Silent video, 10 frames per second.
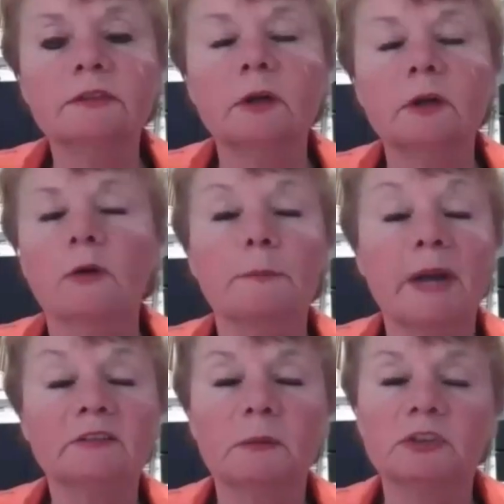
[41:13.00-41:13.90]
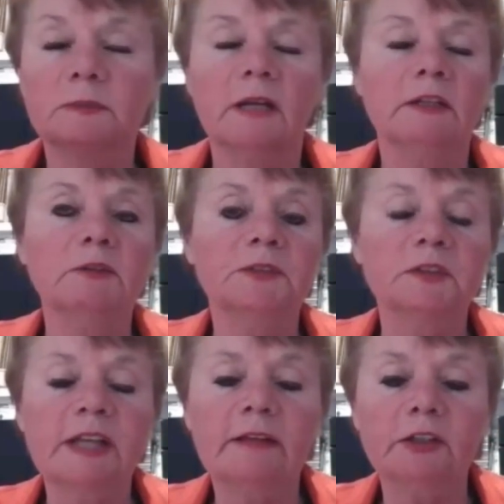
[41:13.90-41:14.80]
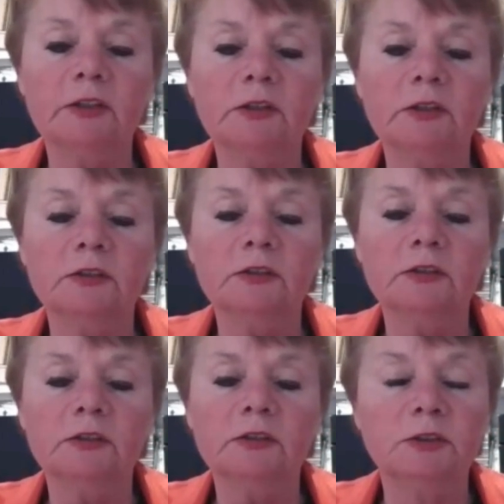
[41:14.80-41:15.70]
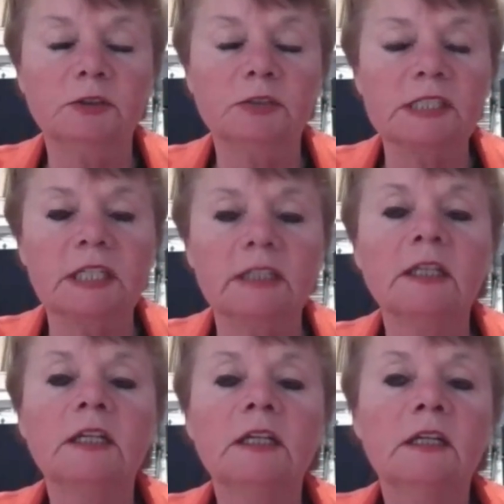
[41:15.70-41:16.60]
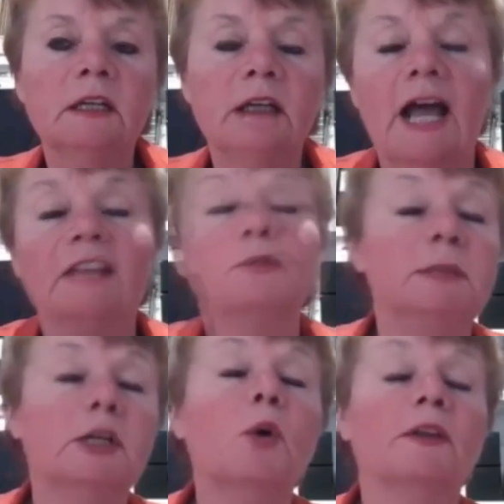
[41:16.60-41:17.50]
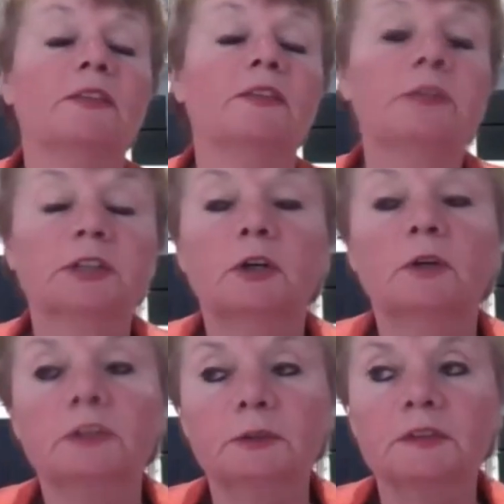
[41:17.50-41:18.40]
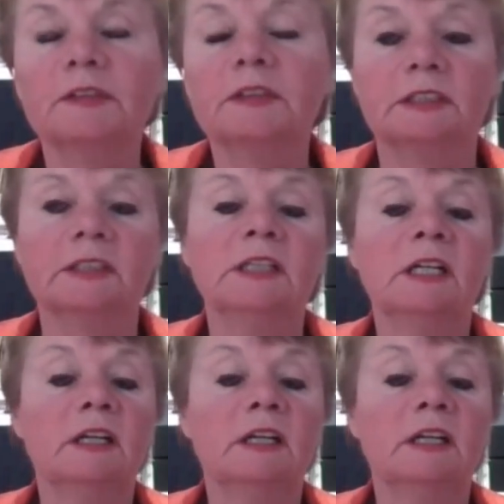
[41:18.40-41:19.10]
past published Liquid Fuels Handling Code 2017, as we've been going through the code, you'll see,